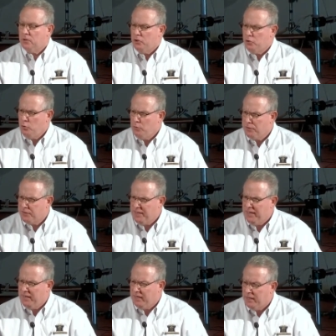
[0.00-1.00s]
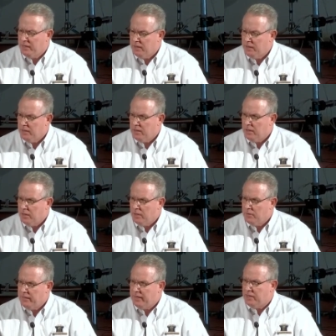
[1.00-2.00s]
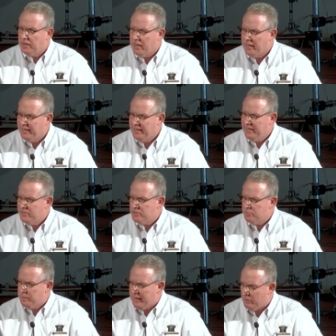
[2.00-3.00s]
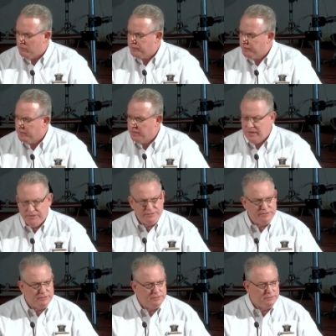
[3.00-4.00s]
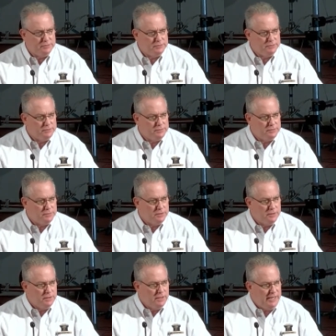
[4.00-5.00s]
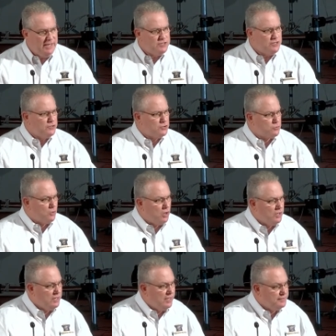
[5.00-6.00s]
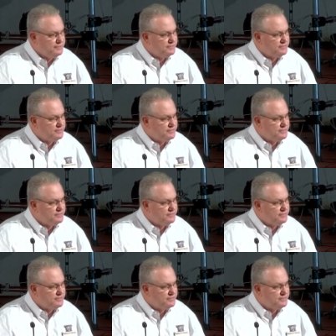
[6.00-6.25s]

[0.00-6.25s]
You think that God isn't powerful enough? He isn't strong enough?